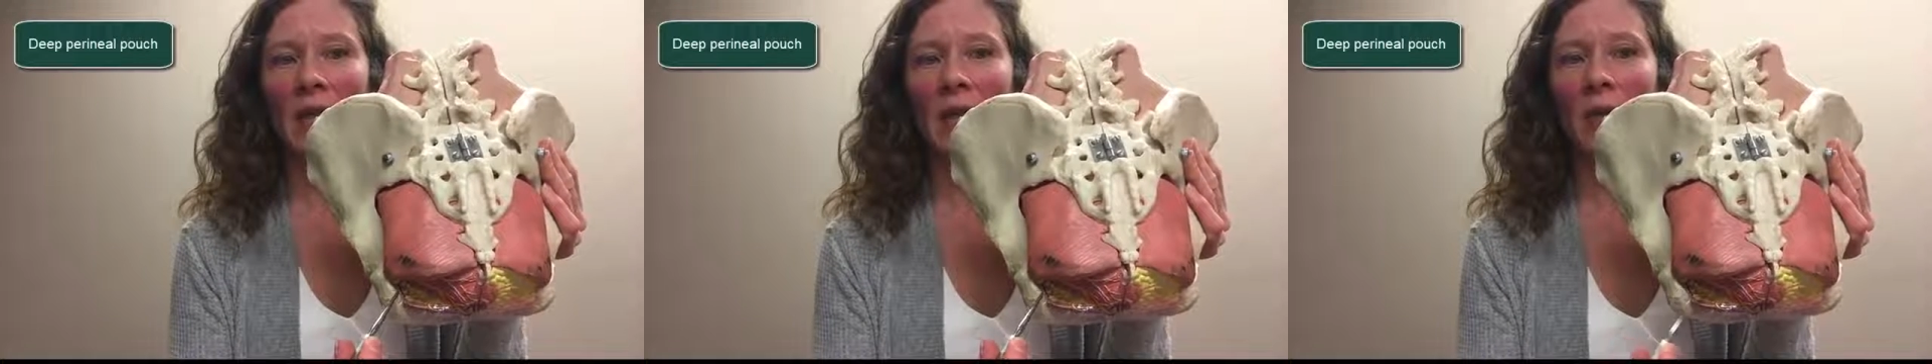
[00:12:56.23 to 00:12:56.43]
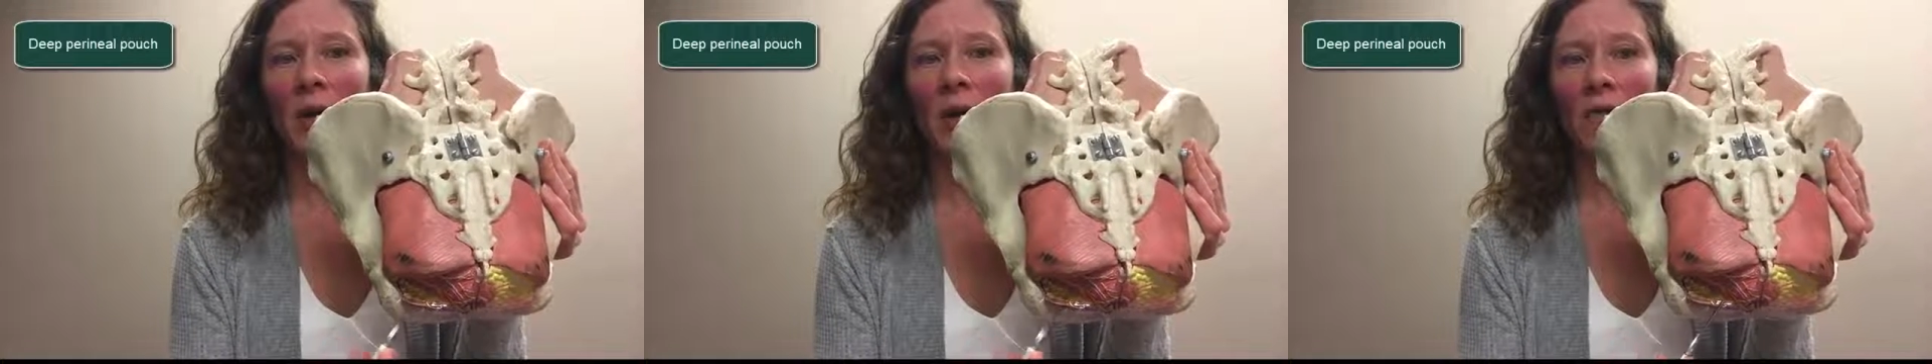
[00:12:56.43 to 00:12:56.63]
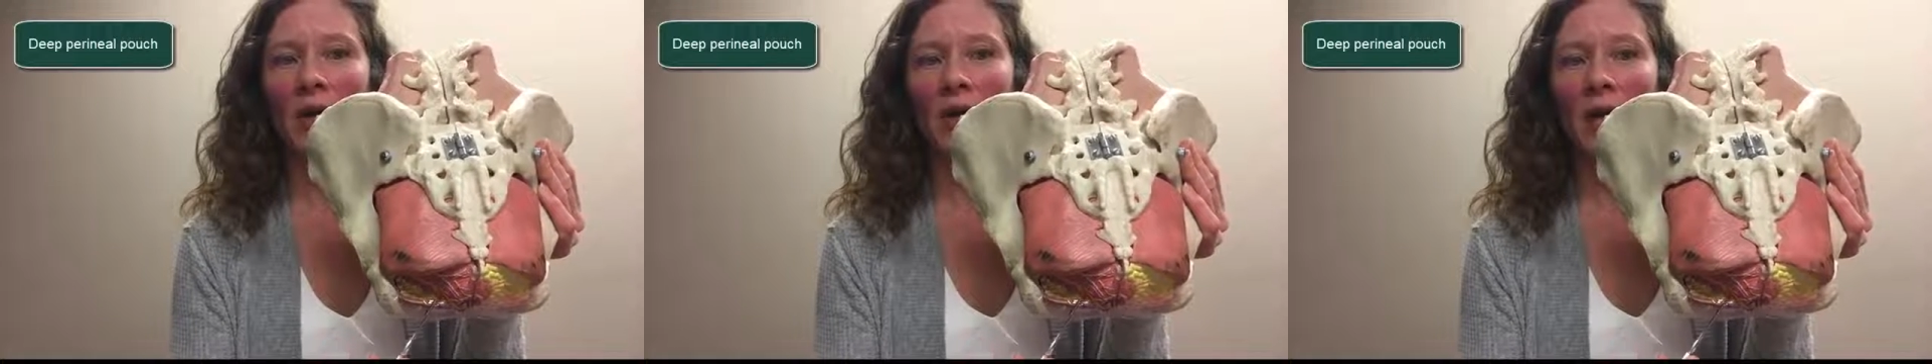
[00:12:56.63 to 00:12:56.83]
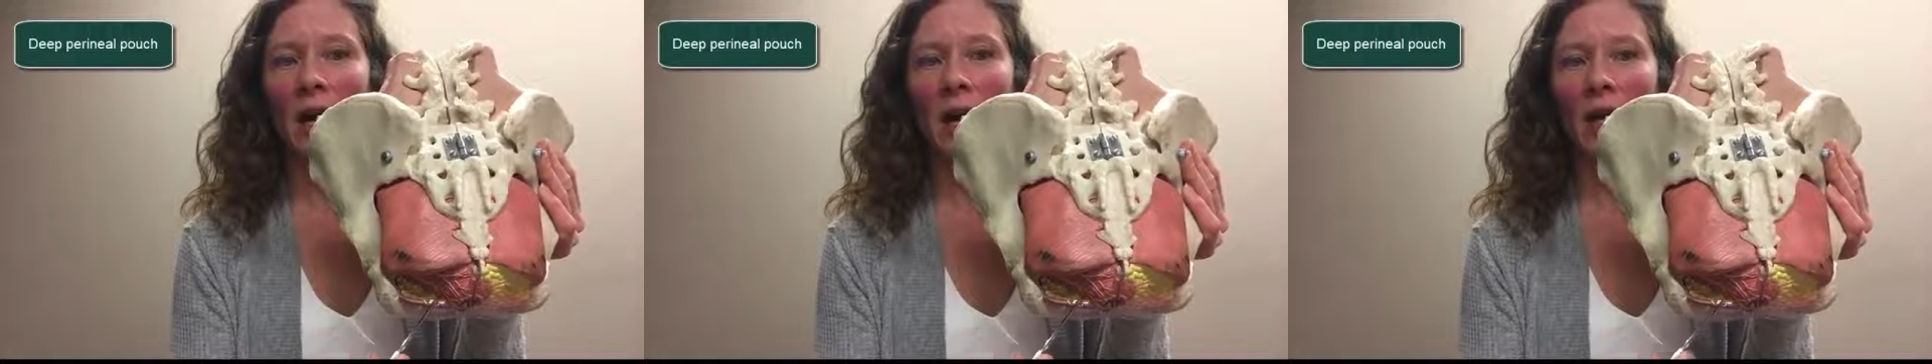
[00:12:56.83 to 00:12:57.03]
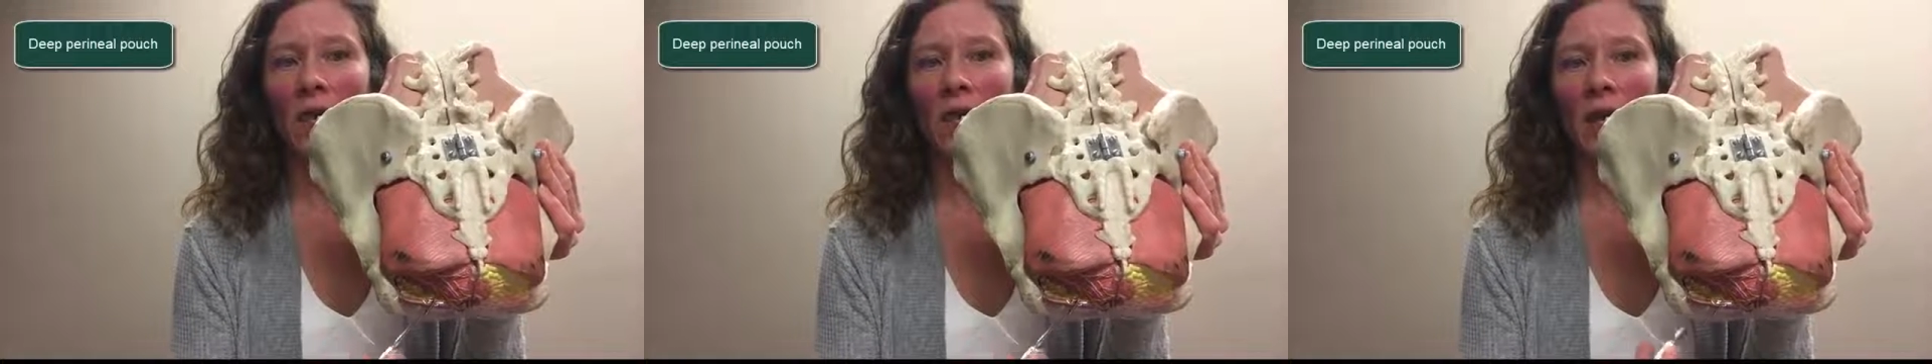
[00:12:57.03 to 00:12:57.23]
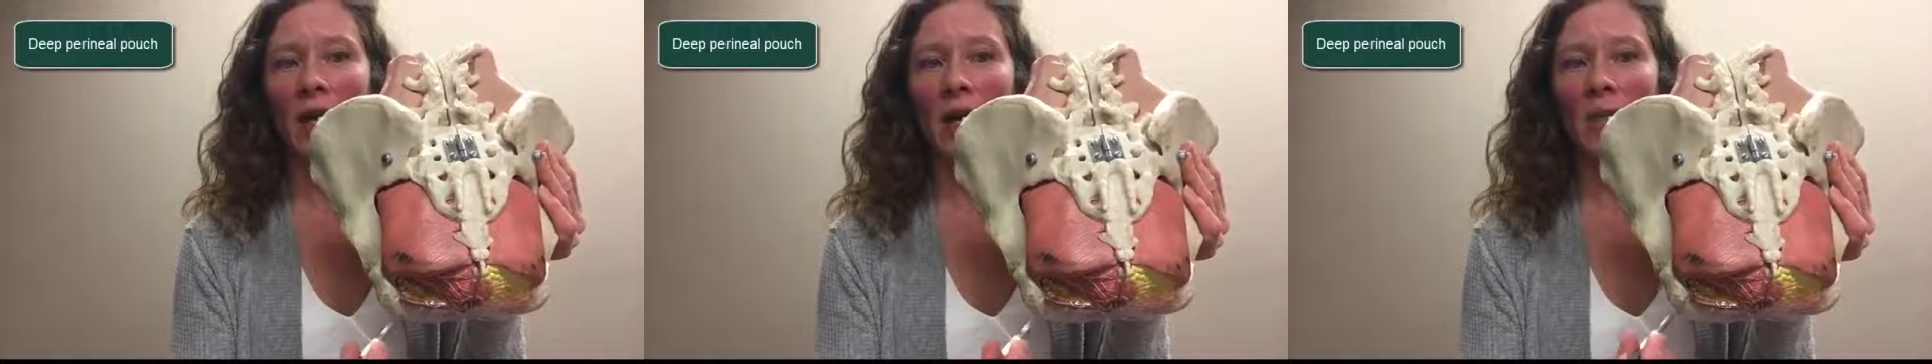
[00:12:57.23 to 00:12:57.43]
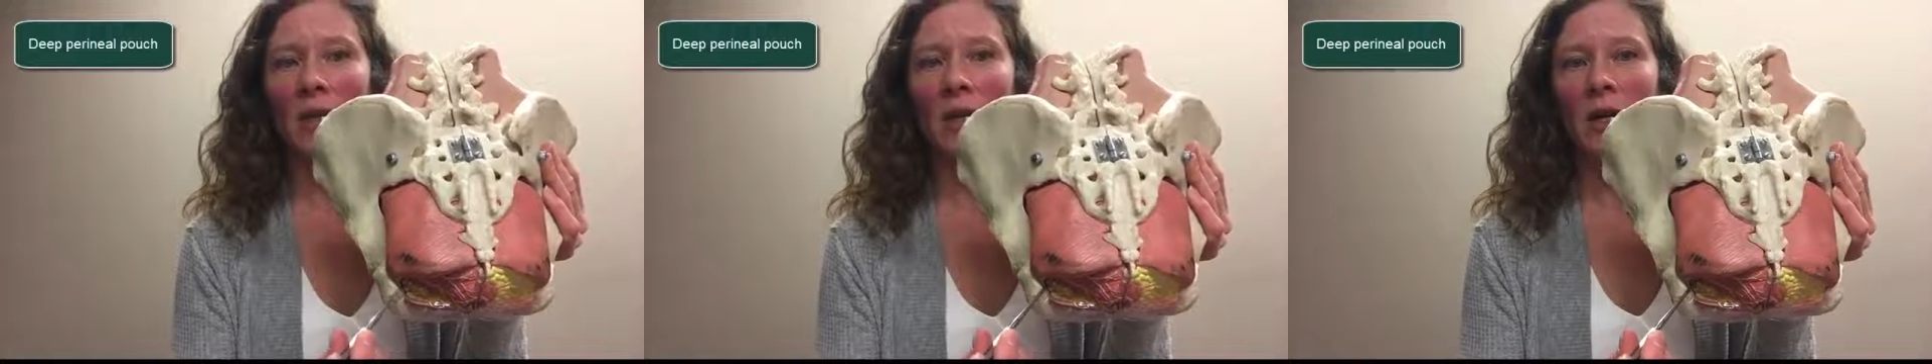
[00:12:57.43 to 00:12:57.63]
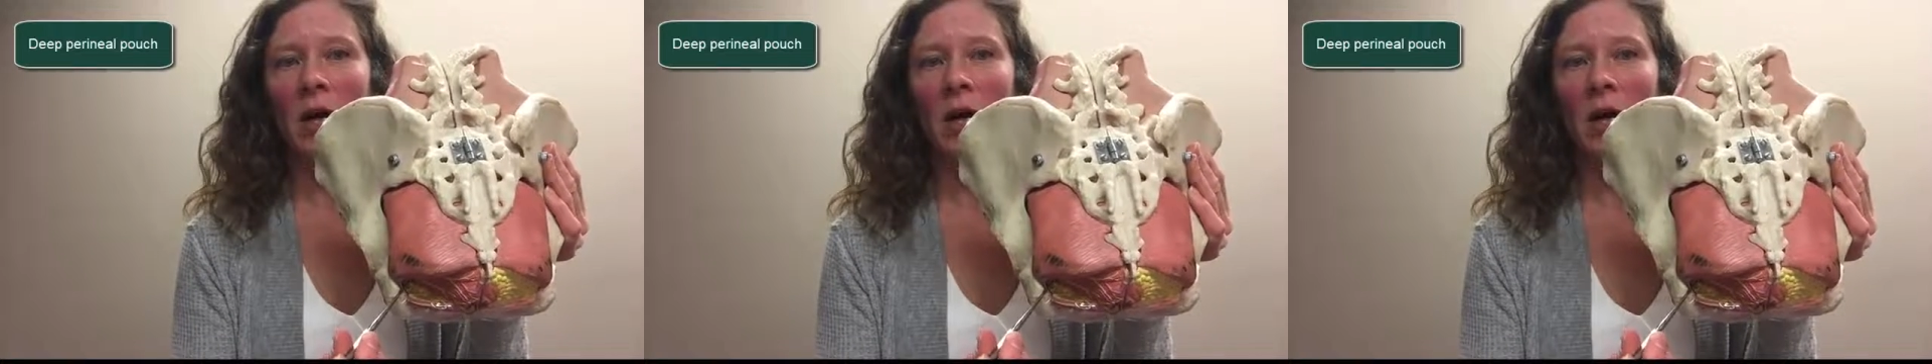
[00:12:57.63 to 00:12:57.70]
the pelvic diaphragm,